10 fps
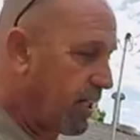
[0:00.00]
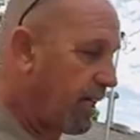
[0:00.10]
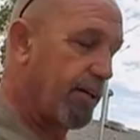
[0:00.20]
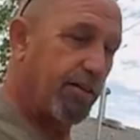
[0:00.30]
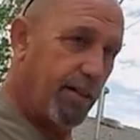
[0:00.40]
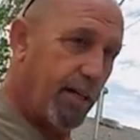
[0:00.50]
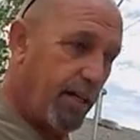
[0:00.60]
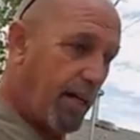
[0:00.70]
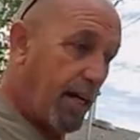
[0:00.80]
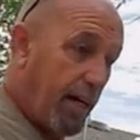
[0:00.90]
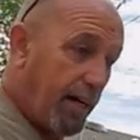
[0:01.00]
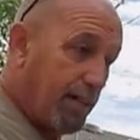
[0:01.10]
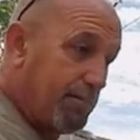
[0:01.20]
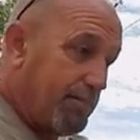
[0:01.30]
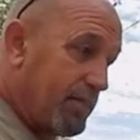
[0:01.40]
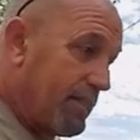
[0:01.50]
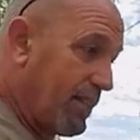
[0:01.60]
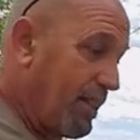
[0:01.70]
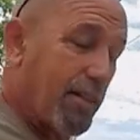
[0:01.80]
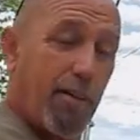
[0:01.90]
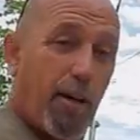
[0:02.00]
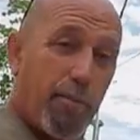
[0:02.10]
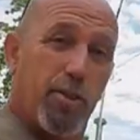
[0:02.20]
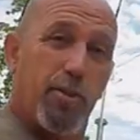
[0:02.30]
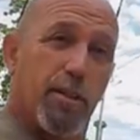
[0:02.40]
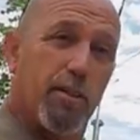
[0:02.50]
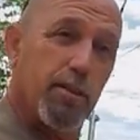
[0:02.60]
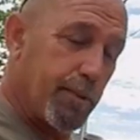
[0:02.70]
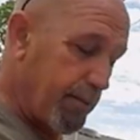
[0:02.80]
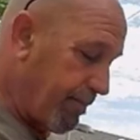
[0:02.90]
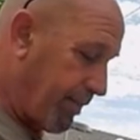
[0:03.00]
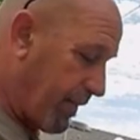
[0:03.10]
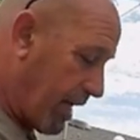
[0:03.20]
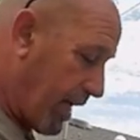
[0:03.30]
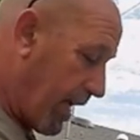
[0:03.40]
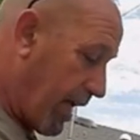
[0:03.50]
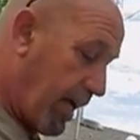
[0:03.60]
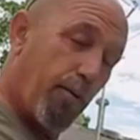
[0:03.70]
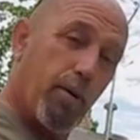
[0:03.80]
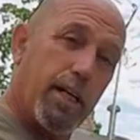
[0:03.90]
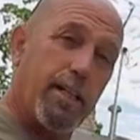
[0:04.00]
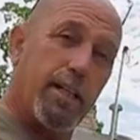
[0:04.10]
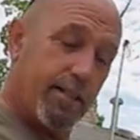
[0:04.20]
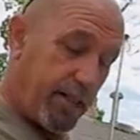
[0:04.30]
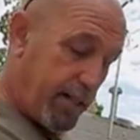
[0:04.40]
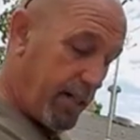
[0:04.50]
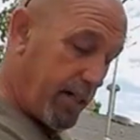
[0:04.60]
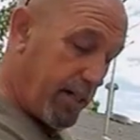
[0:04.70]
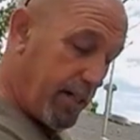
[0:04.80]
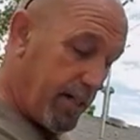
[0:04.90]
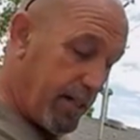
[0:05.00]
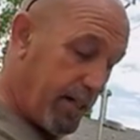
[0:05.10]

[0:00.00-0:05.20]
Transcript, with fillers: And um, I'm going to do it in aluminum. And what I did is I uh,